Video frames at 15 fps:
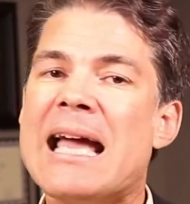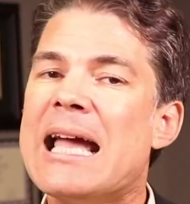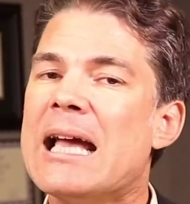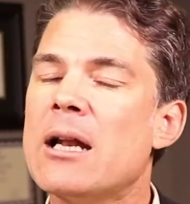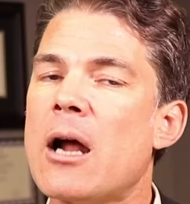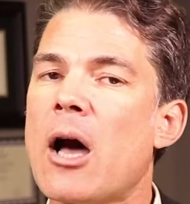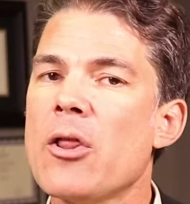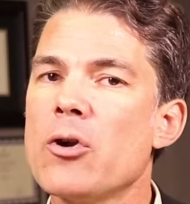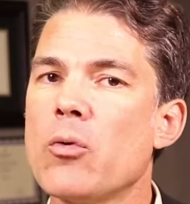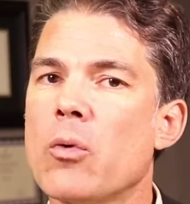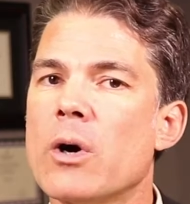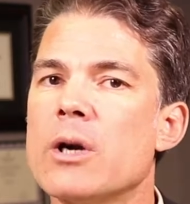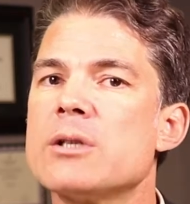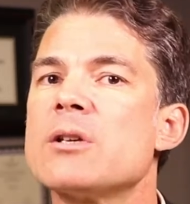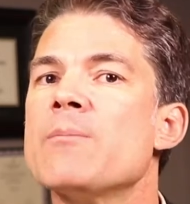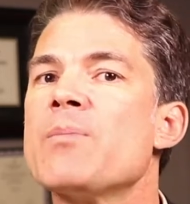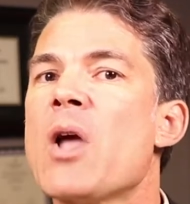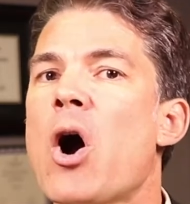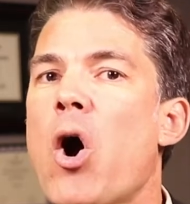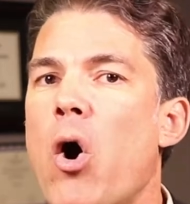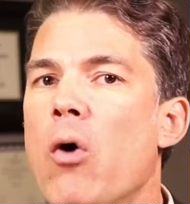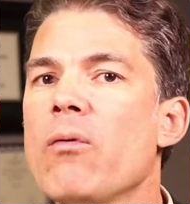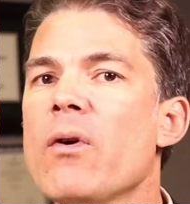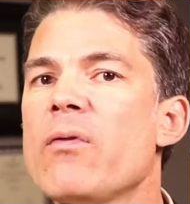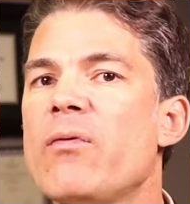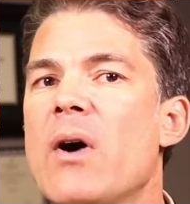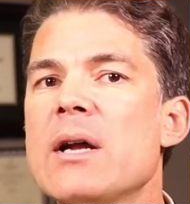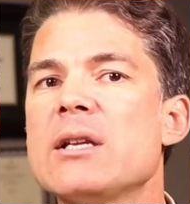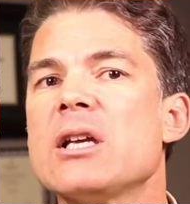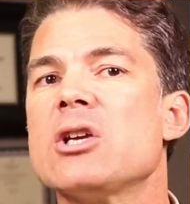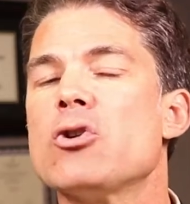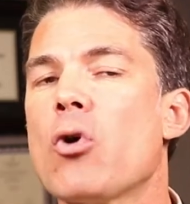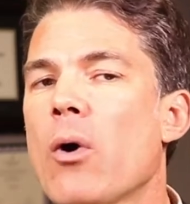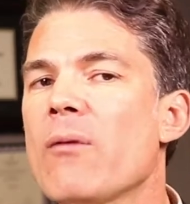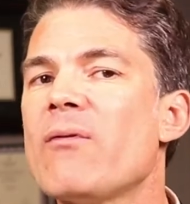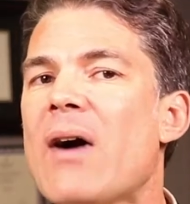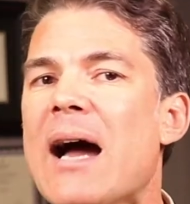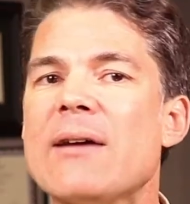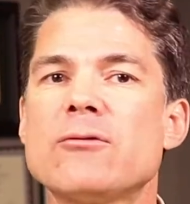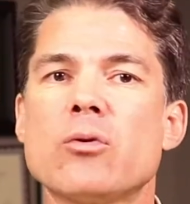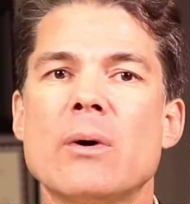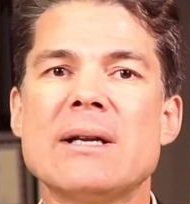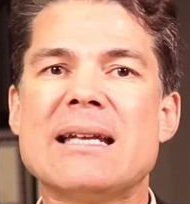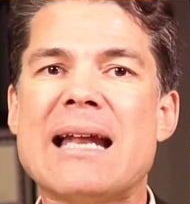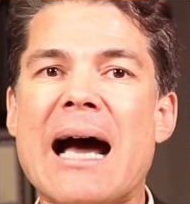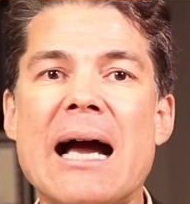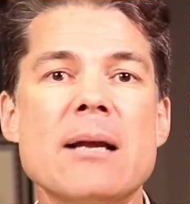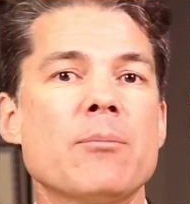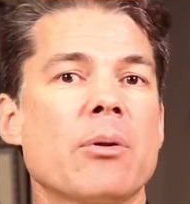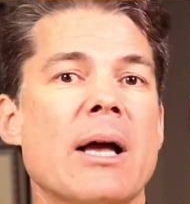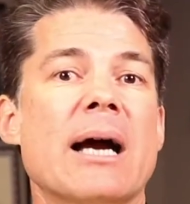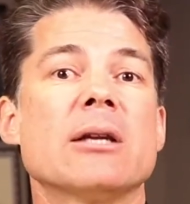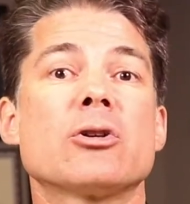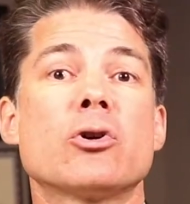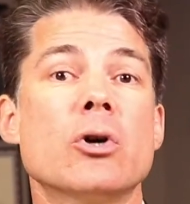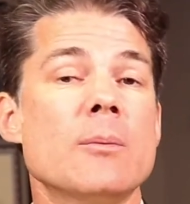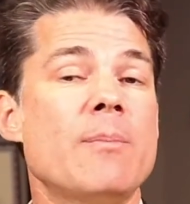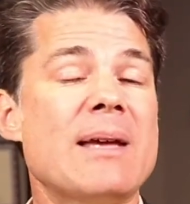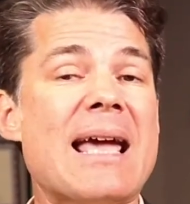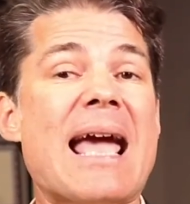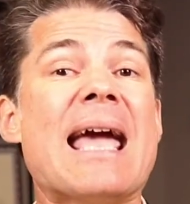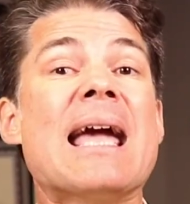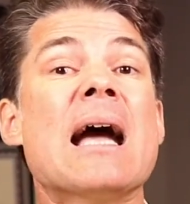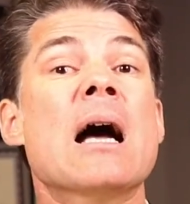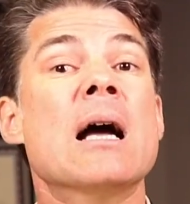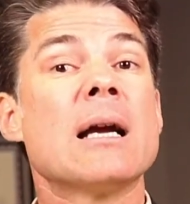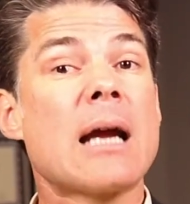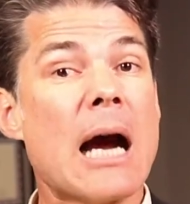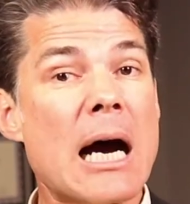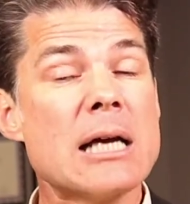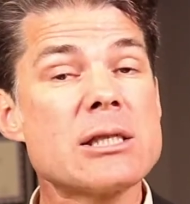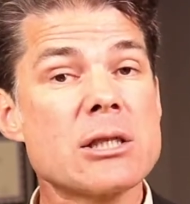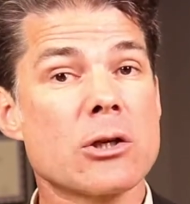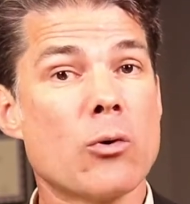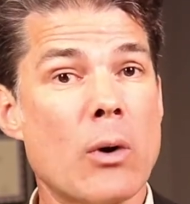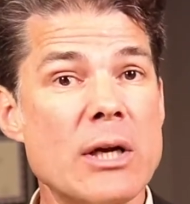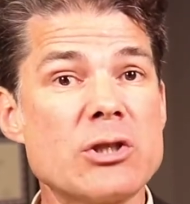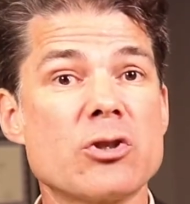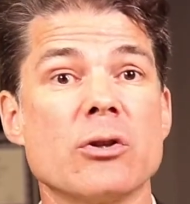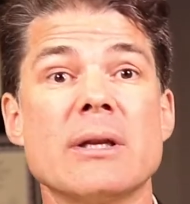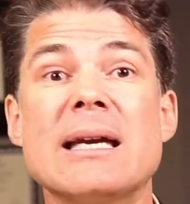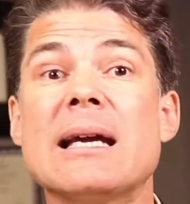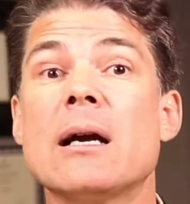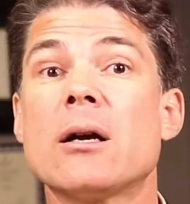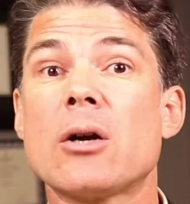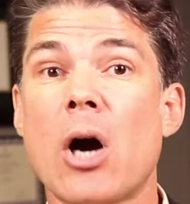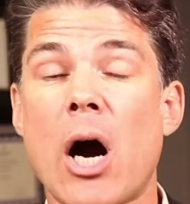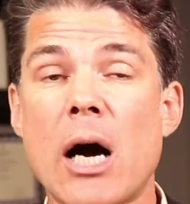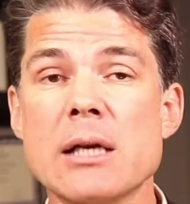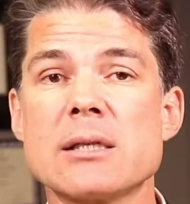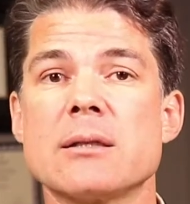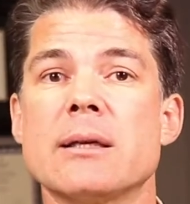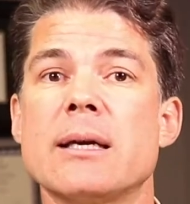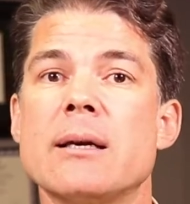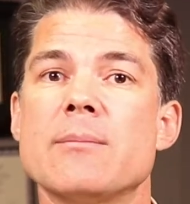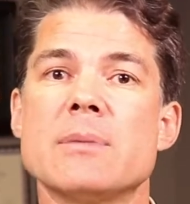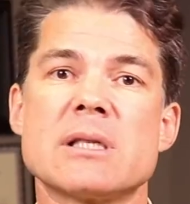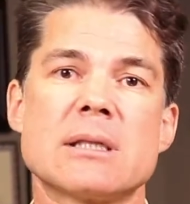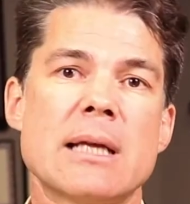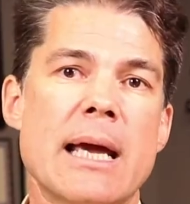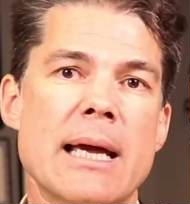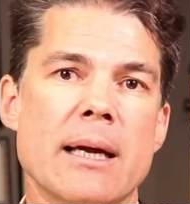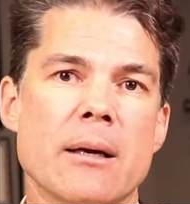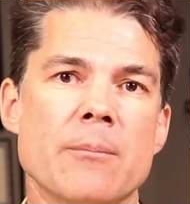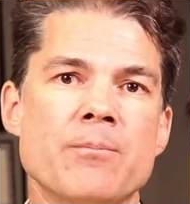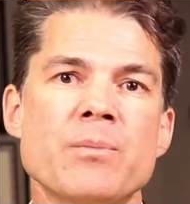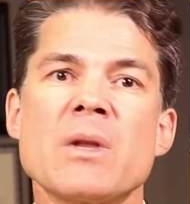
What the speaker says: In other words, overfunding your 529 plan could be a consequentially costly mistake.